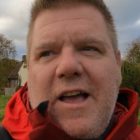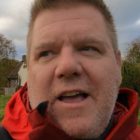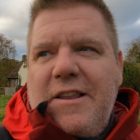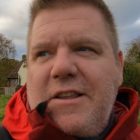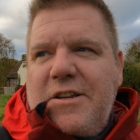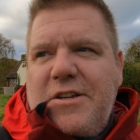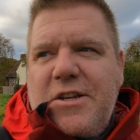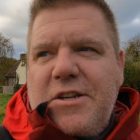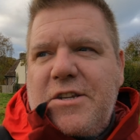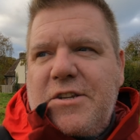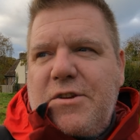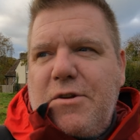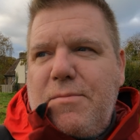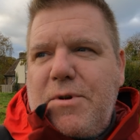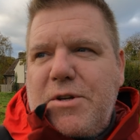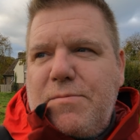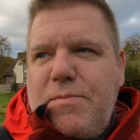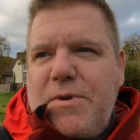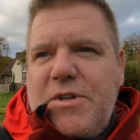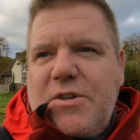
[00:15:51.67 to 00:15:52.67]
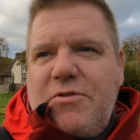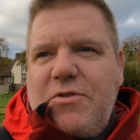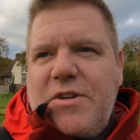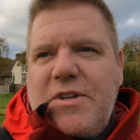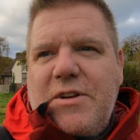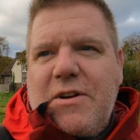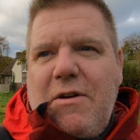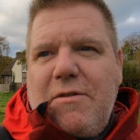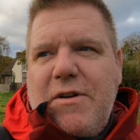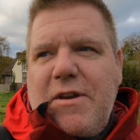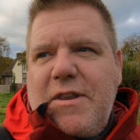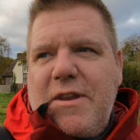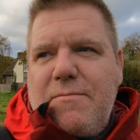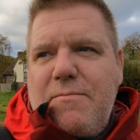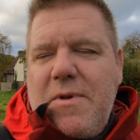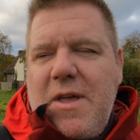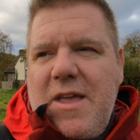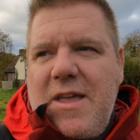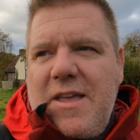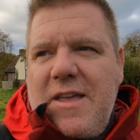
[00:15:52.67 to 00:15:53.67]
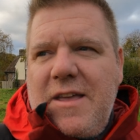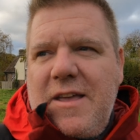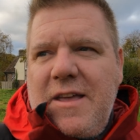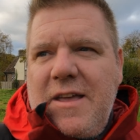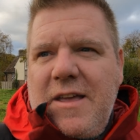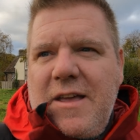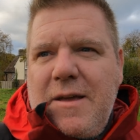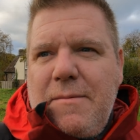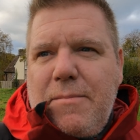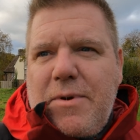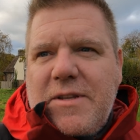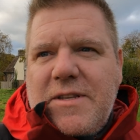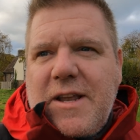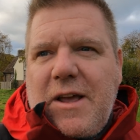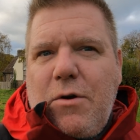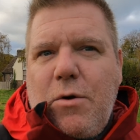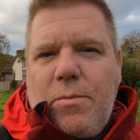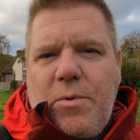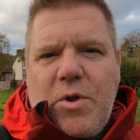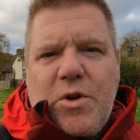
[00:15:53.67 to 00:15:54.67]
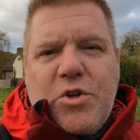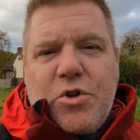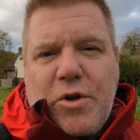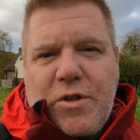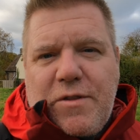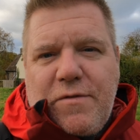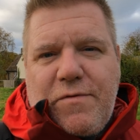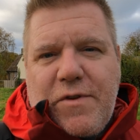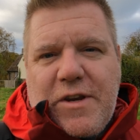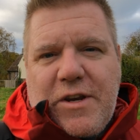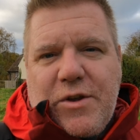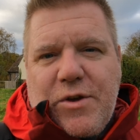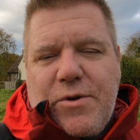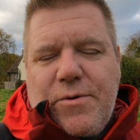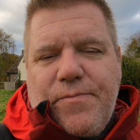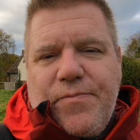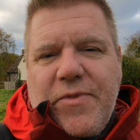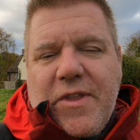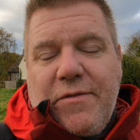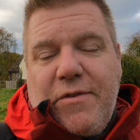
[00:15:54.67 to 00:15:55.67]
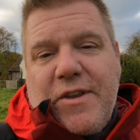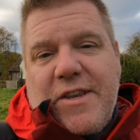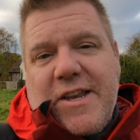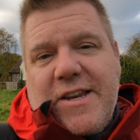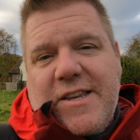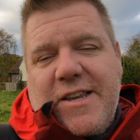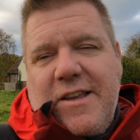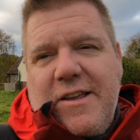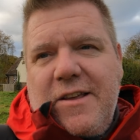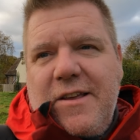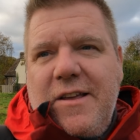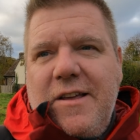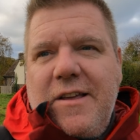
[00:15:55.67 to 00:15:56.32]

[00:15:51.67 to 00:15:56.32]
And there's just so much mystery surrounding them. But I hope you enjoyed the video. If you did,